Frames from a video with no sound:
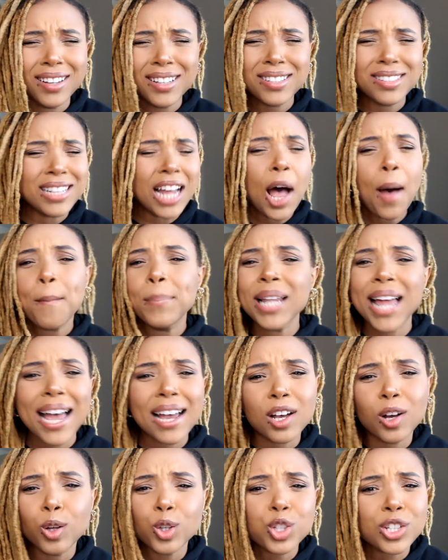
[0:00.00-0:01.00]
It's not
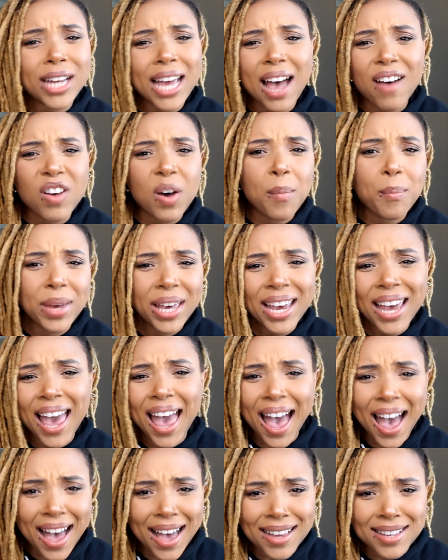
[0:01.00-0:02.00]
black culture to have a big
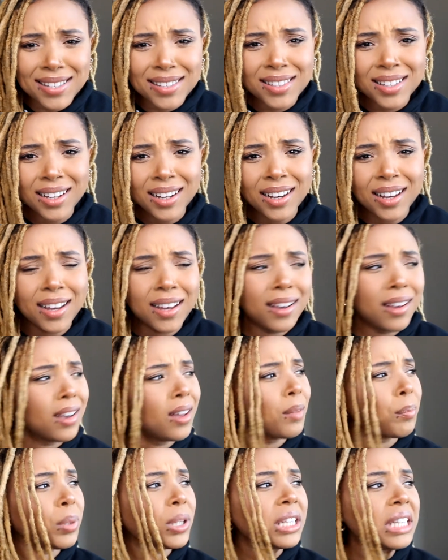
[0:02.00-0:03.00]
ass.
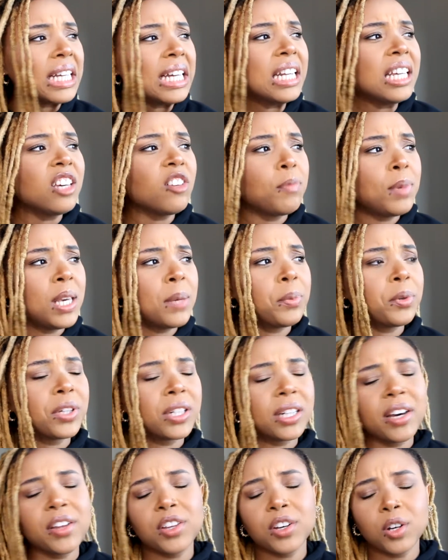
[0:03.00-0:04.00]
Plenty of people
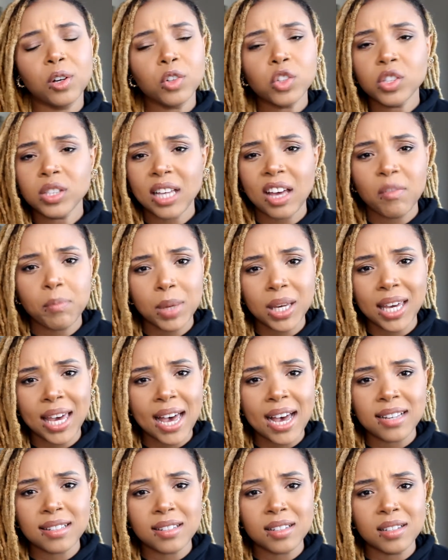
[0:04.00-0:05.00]
in other cultures have big
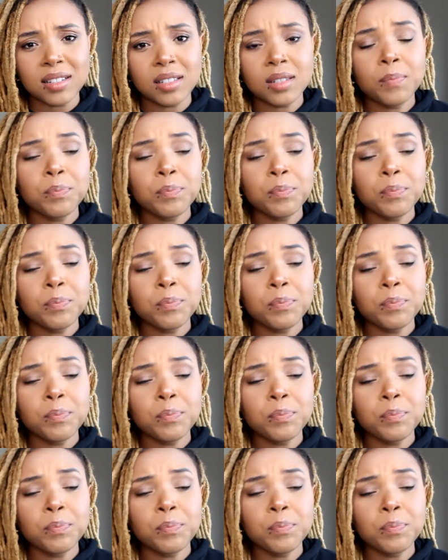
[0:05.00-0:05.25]
asses.